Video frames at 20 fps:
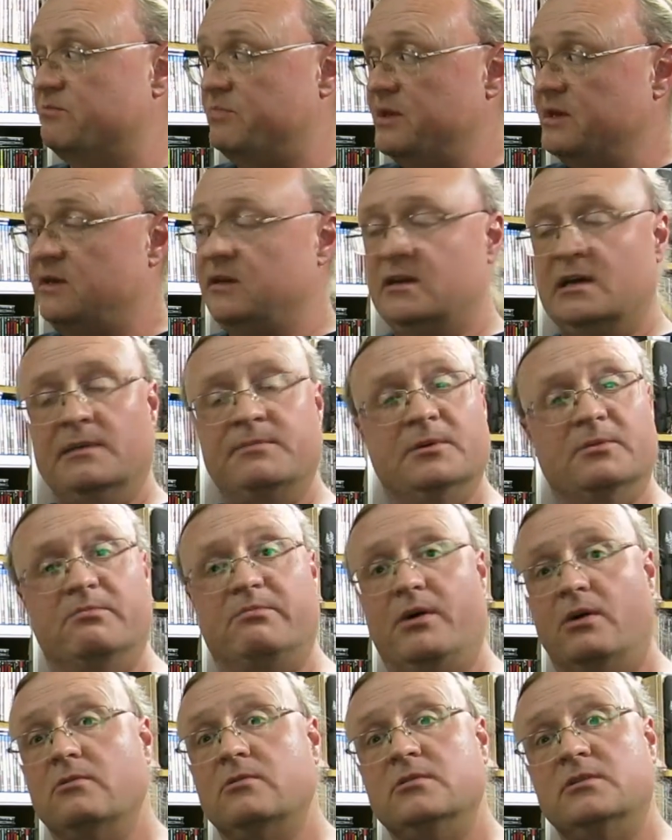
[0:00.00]
picking up a
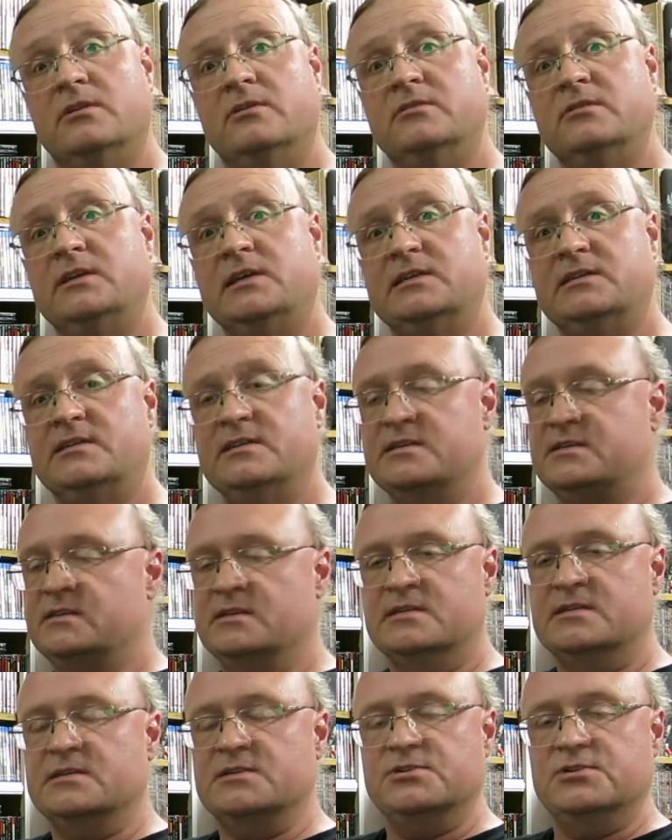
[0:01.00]
bulk load like this,
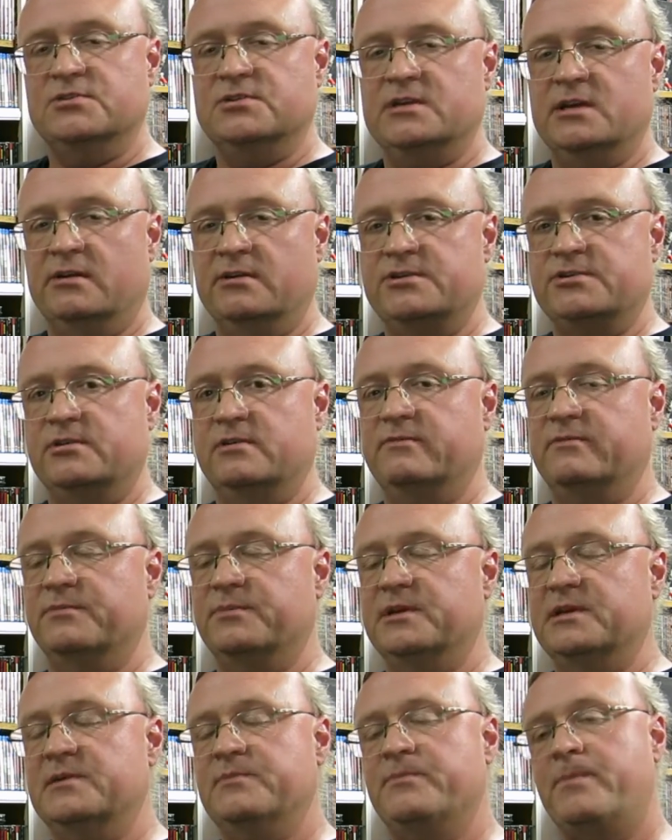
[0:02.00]
this is new territory for
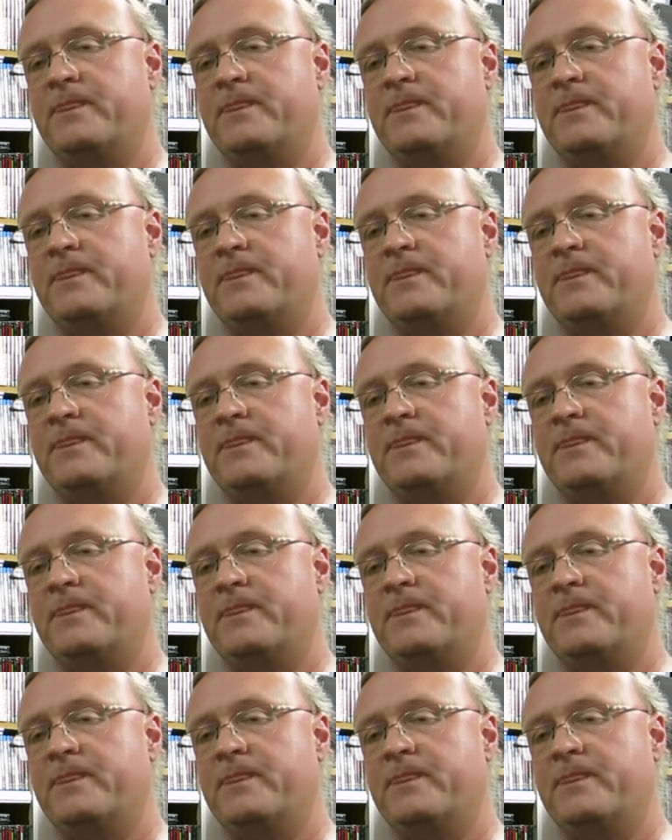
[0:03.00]
me.